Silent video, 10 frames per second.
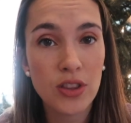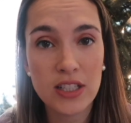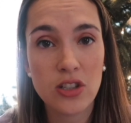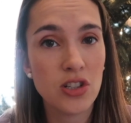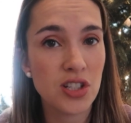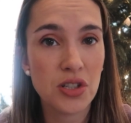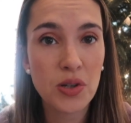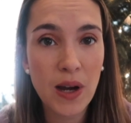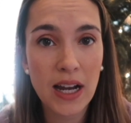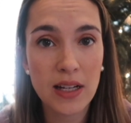These are just
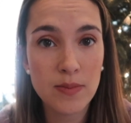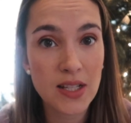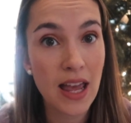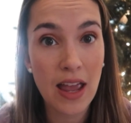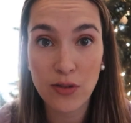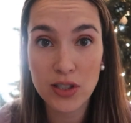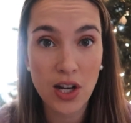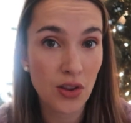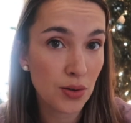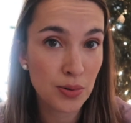two items that every
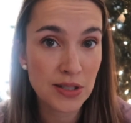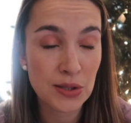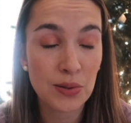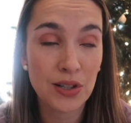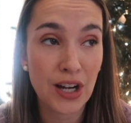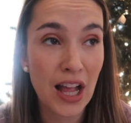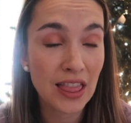toddler preschooler